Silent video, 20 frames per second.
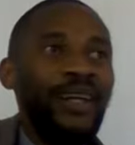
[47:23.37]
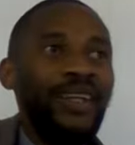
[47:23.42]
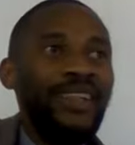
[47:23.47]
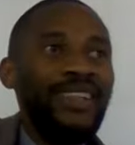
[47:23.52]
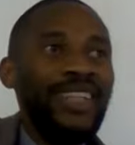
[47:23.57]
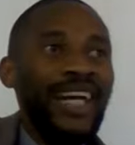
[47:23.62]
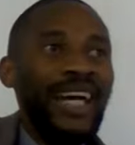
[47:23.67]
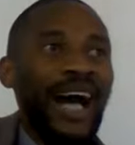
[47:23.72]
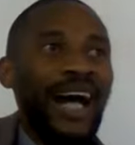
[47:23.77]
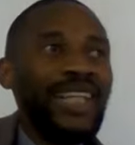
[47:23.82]

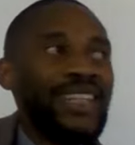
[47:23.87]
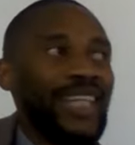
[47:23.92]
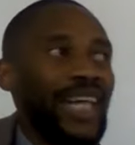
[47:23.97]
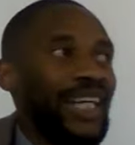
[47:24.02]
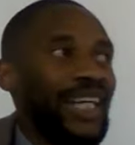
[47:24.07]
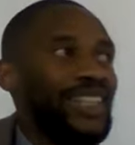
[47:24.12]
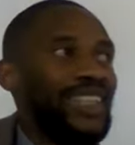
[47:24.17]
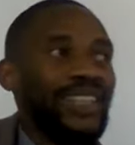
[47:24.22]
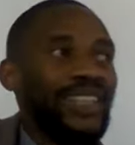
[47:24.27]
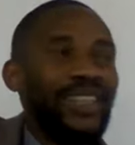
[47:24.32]
the answer
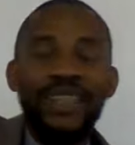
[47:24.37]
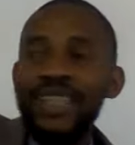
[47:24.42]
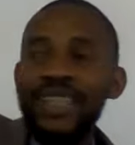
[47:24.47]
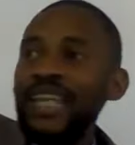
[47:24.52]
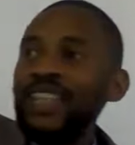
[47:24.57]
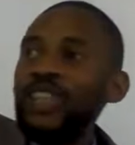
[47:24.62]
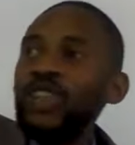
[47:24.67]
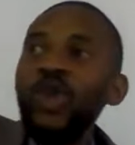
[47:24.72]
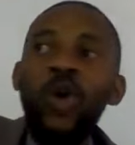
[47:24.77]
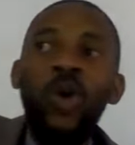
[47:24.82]
is
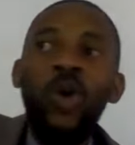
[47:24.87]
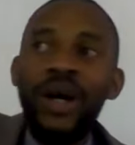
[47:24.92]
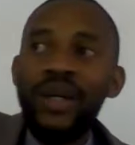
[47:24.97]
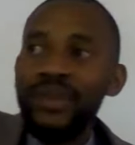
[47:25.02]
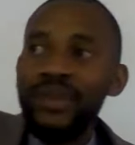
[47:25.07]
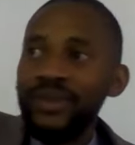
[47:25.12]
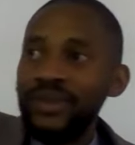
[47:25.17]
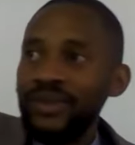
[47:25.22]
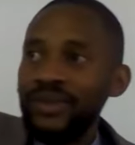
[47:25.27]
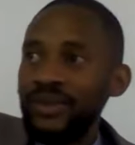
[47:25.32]
there's no one.
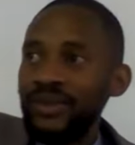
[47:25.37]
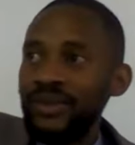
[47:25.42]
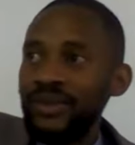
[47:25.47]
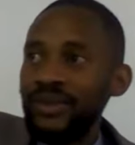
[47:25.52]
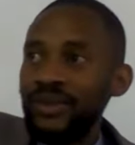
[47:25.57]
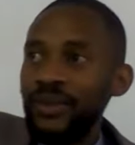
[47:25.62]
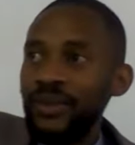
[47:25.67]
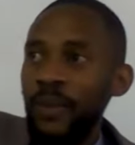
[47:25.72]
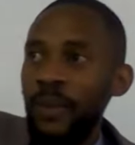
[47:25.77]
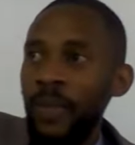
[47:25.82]

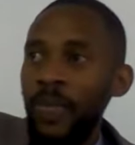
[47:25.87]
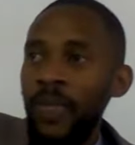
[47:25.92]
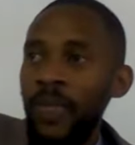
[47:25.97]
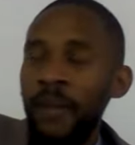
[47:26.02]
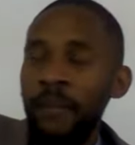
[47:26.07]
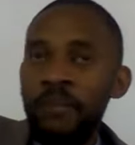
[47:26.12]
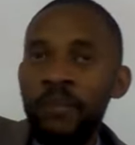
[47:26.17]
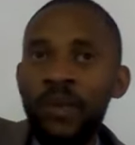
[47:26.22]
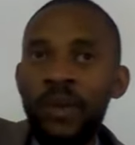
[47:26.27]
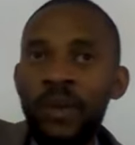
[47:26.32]

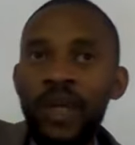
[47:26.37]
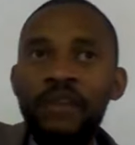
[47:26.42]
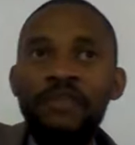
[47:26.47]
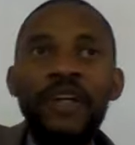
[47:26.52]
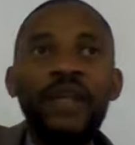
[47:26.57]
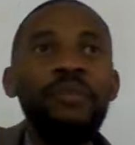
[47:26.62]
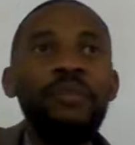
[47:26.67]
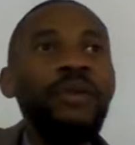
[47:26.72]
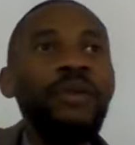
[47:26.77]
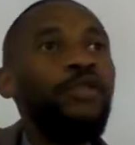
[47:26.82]

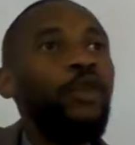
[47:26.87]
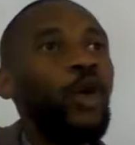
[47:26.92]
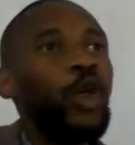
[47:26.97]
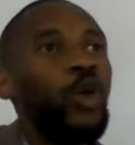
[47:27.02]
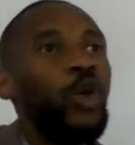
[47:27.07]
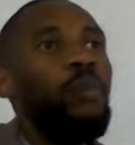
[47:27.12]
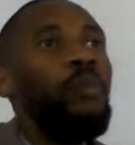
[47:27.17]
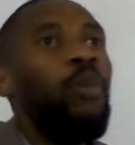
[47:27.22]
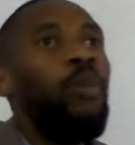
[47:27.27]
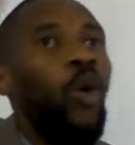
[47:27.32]
Even before you
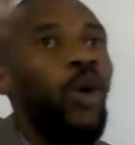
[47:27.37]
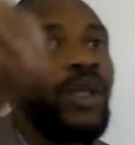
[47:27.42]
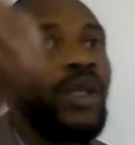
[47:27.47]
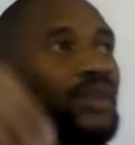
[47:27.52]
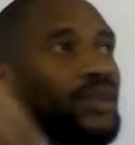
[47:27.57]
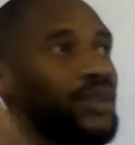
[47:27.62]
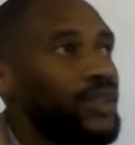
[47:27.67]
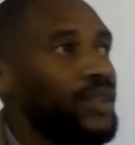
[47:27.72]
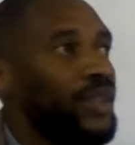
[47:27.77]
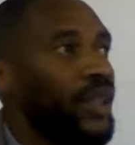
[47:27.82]
were
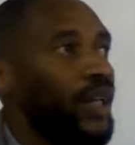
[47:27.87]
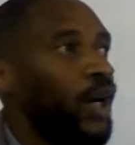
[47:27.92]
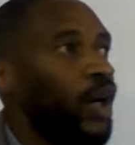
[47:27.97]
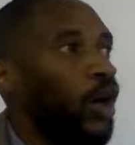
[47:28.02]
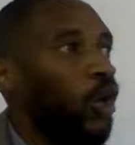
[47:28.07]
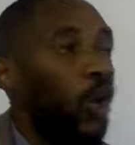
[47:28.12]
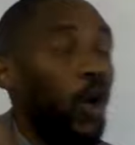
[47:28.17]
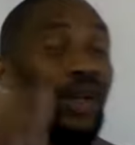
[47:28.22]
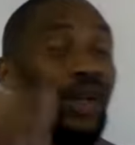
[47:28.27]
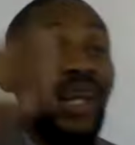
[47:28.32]
born,
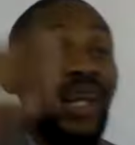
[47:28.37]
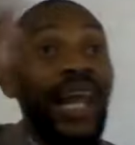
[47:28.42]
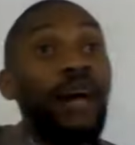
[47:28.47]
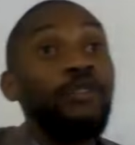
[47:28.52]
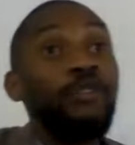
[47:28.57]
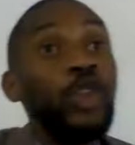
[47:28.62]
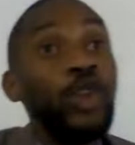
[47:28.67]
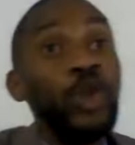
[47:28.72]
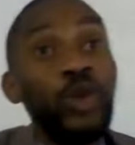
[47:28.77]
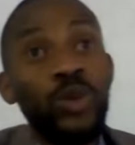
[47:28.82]
God
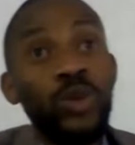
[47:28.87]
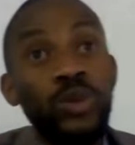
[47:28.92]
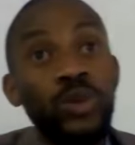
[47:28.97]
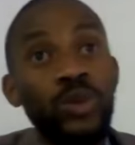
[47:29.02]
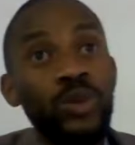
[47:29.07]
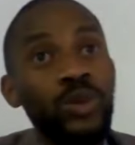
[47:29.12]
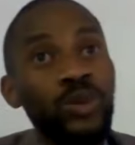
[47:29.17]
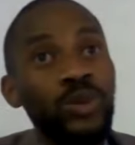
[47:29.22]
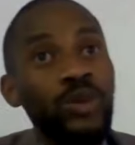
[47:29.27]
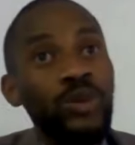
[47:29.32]
loved you.
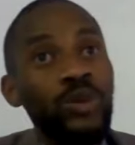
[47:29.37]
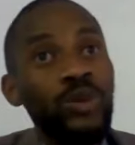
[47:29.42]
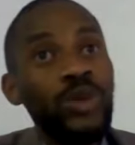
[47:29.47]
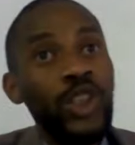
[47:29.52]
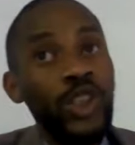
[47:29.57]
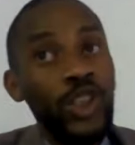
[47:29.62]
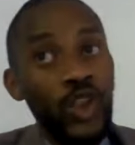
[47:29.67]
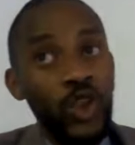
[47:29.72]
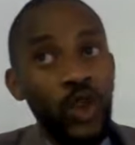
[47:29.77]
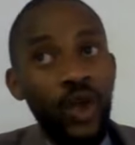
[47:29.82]

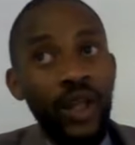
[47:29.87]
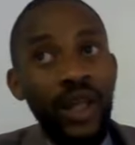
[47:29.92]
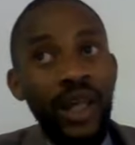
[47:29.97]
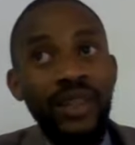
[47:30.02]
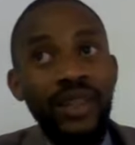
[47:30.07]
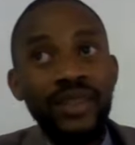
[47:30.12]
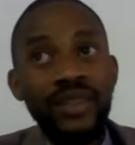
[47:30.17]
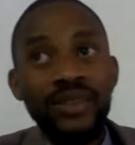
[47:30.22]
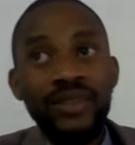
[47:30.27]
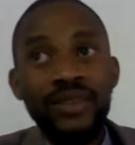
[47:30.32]
Did you know
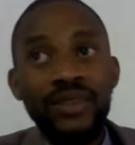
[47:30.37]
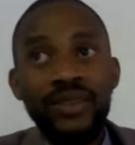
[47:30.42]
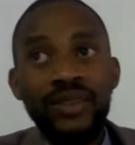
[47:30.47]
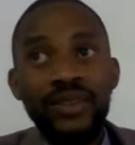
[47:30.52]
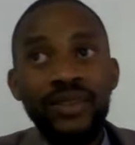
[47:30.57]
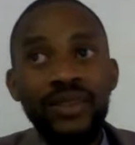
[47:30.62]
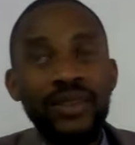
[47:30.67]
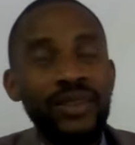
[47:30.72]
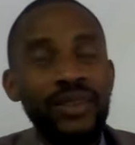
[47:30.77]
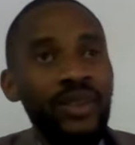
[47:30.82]
that?
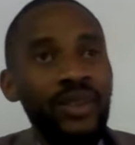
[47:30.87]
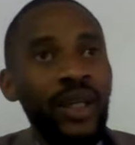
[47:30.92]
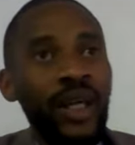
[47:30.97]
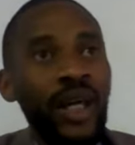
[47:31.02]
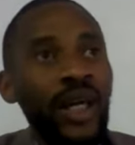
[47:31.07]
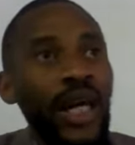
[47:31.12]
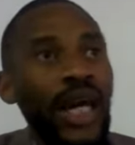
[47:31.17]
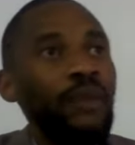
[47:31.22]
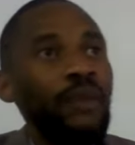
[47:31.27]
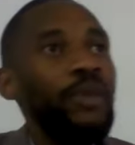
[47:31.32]

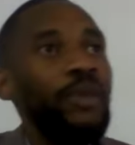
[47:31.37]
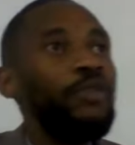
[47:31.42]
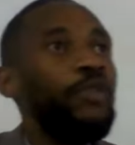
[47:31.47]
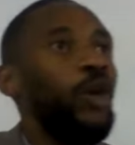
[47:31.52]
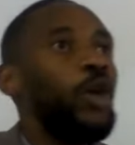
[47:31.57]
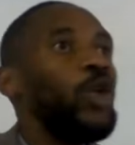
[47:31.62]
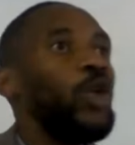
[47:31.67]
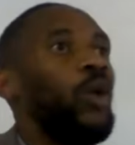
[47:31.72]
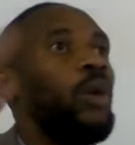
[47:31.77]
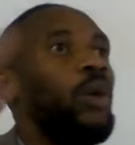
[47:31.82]
And
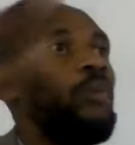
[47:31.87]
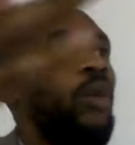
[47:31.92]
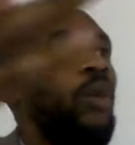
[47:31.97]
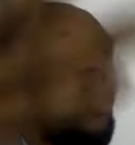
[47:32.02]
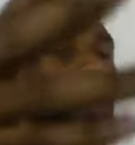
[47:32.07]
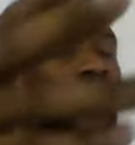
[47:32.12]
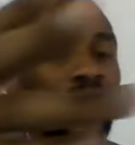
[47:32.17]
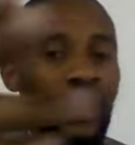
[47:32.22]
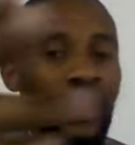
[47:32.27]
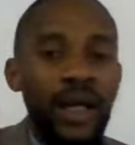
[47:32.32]
before you were
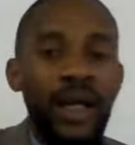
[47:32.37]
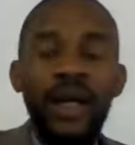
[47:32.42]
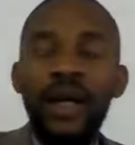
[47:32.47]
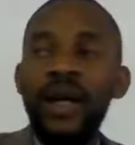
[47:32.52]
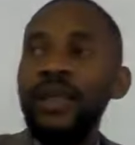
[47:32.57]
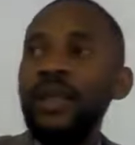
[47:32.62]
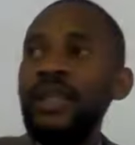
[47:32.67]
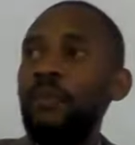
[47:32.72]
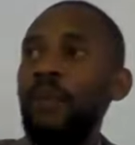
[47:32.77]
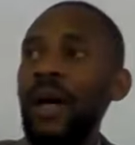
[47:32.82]
born,
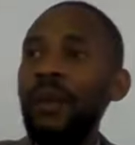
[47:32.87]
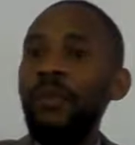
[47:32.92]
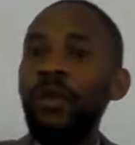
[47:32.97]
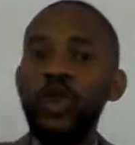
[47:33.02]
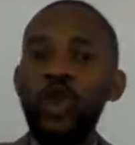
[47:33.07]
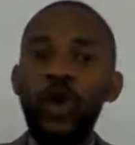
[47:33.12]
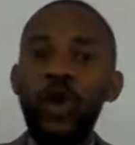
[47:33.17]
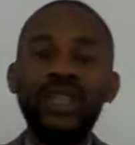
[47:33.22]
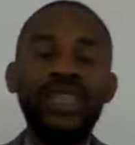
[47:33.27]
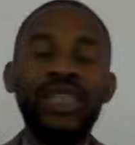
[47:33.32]
the Bible
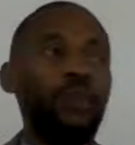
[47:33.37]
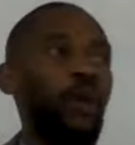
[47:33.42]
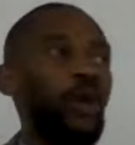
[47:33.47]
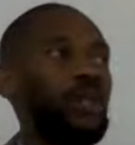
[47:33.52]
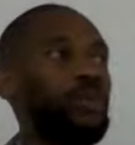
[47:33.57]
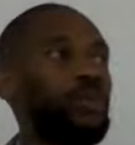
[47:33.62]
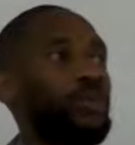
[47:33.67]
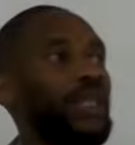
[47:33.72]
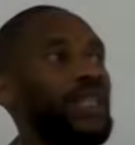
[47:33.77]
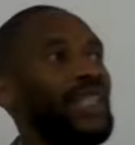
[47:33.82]
talks
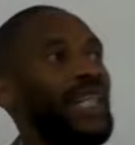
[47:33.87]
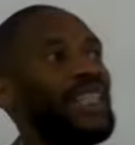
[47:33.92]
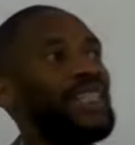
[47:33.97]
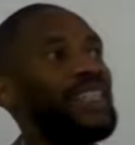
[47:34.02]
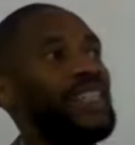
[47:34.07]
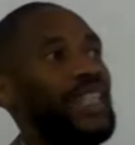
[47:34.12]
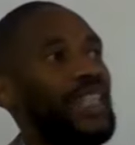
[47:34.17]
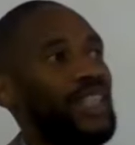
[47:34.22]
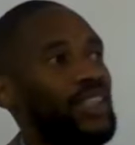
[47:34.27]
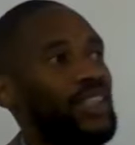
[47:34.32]
about
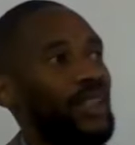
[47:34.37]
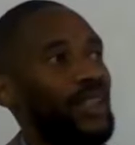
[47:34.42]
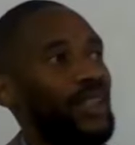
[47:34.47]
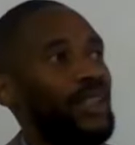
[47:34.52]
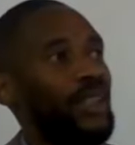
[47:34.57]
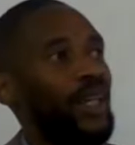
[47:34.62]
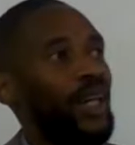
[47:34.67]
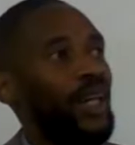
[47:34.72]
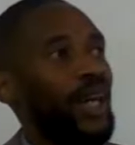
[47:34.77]
predestination.